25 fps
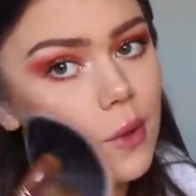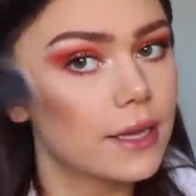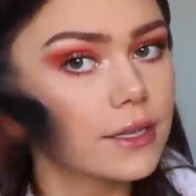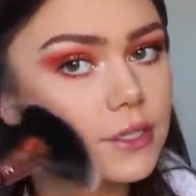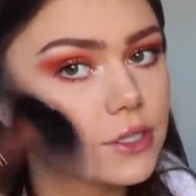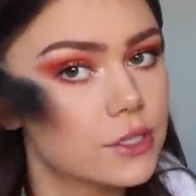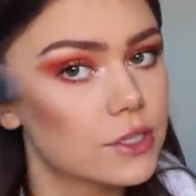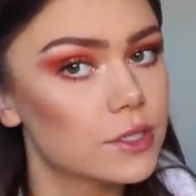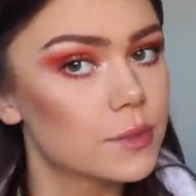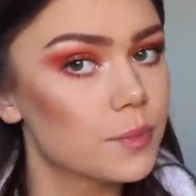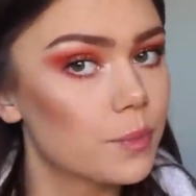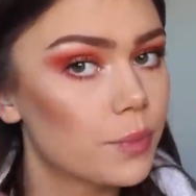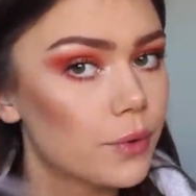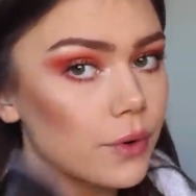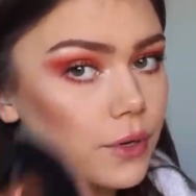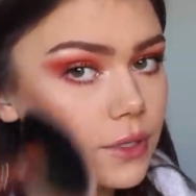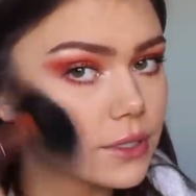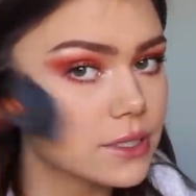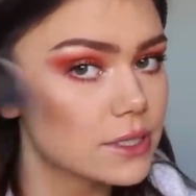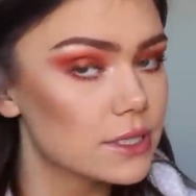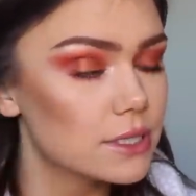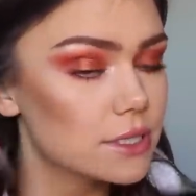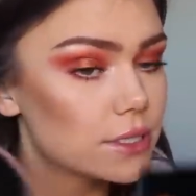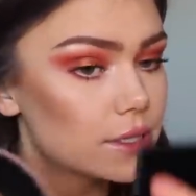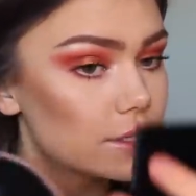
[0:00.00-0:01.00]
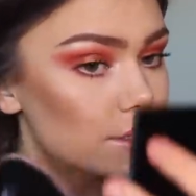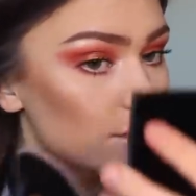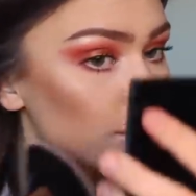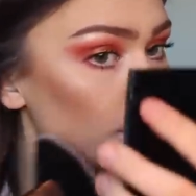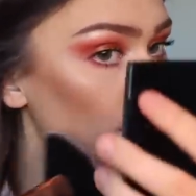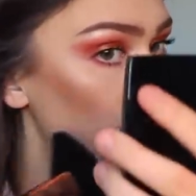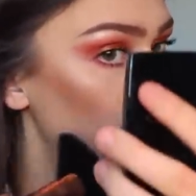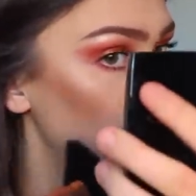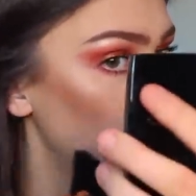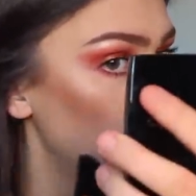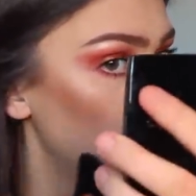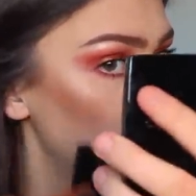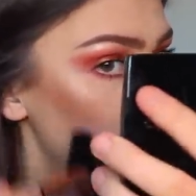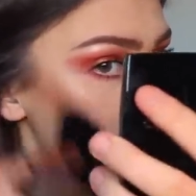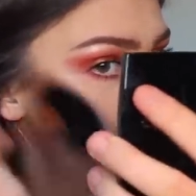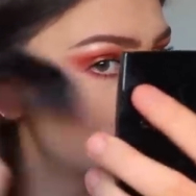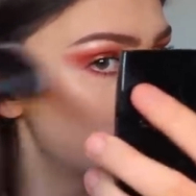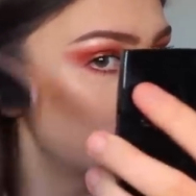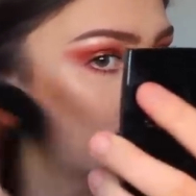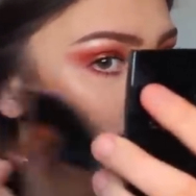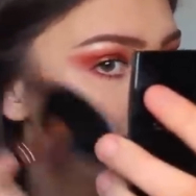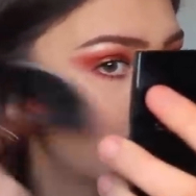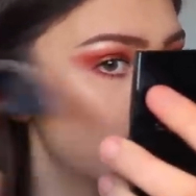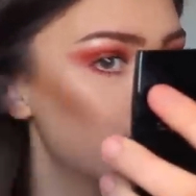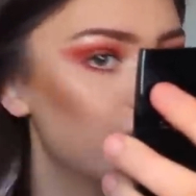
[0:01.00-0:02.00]
It just bronzes so
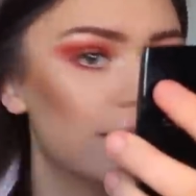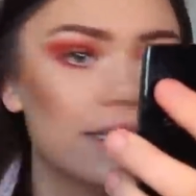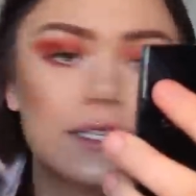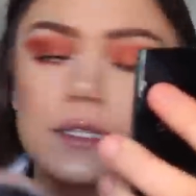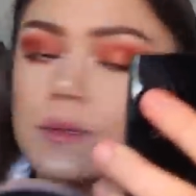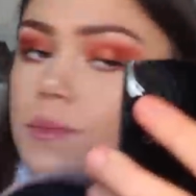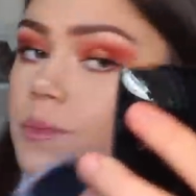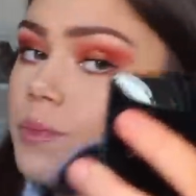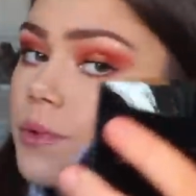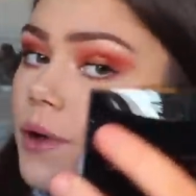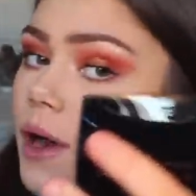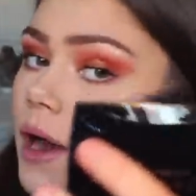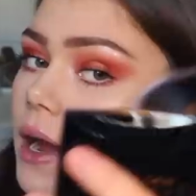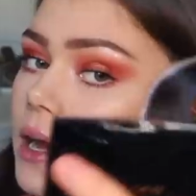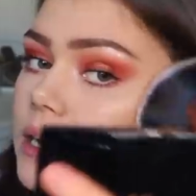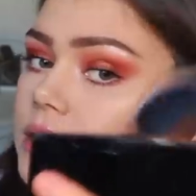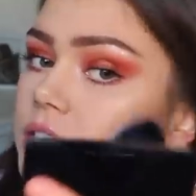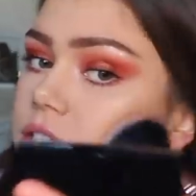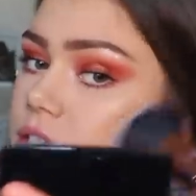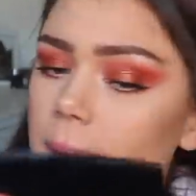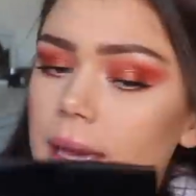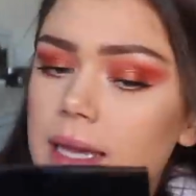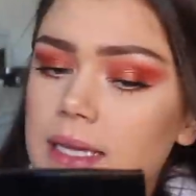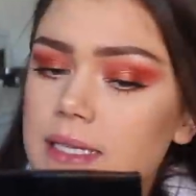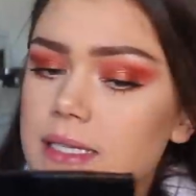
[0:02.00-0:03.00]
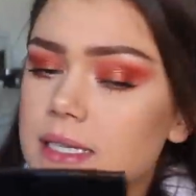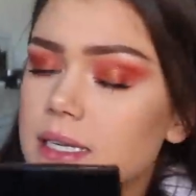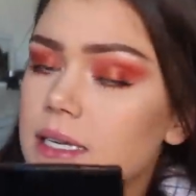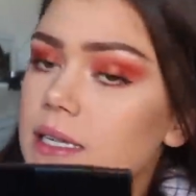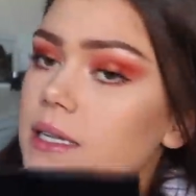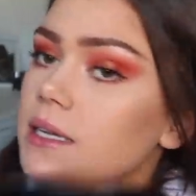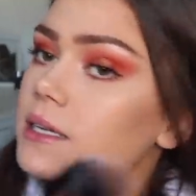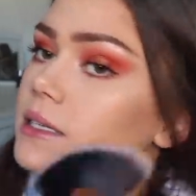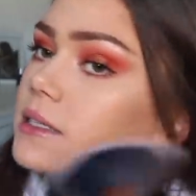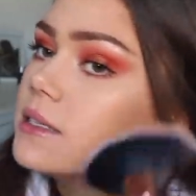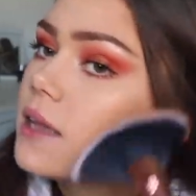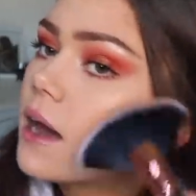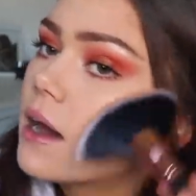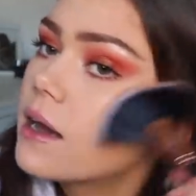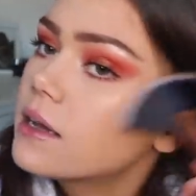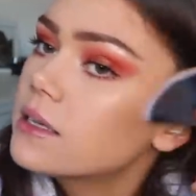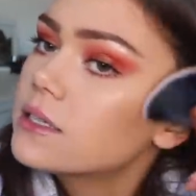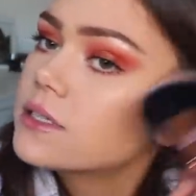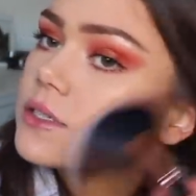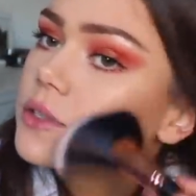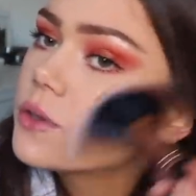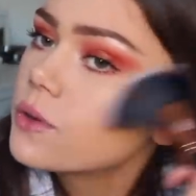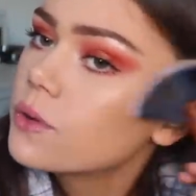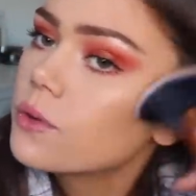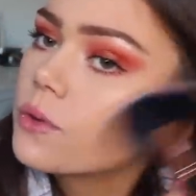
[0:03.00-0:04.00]
nicely, and this brush basically
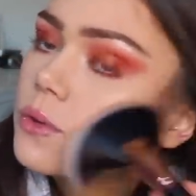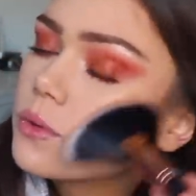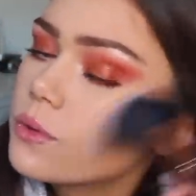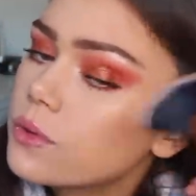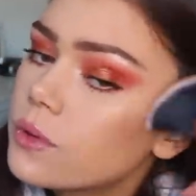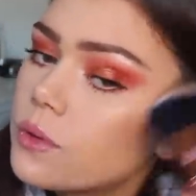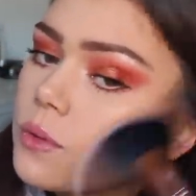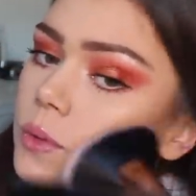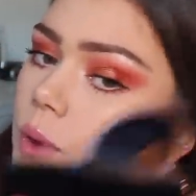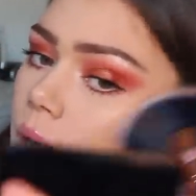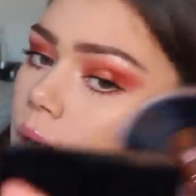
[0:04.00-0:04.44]
does all the